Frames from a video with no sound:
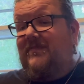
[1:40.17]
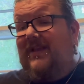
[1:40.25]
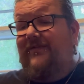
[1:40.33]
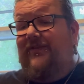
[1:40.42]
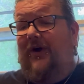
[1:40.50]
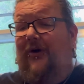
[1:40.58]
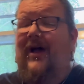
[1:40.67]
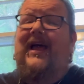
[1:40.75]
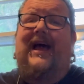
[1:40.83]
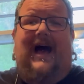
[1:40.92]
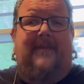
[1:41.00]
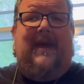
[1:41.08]
So
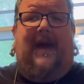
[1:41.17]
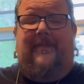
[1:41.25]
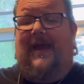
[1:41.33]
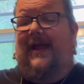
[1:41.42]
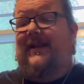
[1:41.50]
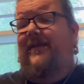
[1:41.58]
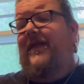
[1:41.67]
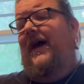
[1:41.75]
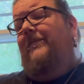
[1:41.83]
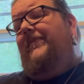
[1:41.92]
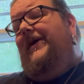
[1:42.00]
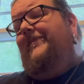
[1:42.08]
I'm happy I did
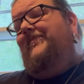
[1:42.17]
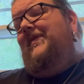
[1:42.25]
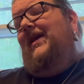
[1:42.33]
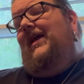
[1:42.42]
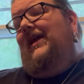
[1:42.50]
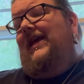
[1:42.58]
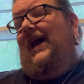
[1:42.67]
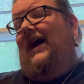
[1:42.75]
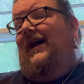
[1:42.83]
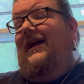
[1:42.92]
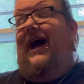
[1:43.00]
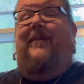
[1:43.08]
that, but
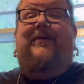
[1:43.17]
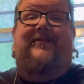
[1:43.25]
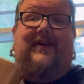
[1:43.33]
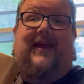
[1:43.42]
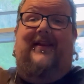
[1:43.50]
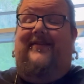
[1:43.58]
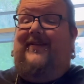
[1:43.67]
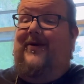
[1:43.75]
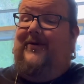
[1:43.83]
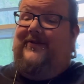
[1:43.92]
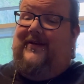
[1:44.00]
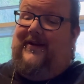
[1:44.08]
yeah, I'm excited to see
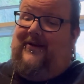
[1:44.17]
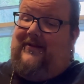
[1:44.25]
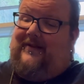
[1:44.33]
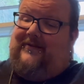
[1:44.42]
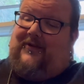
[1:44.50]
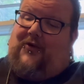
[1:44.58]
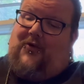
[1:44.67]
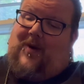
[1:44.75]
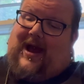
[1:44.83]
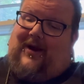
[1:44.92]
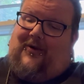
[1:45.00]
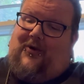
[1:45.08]
what's in here. Let's
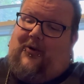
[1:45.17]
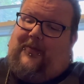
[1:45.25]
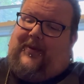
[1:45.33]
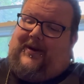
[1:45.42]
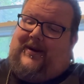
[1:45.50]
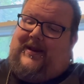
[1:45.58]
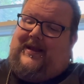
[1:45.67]
crack her open.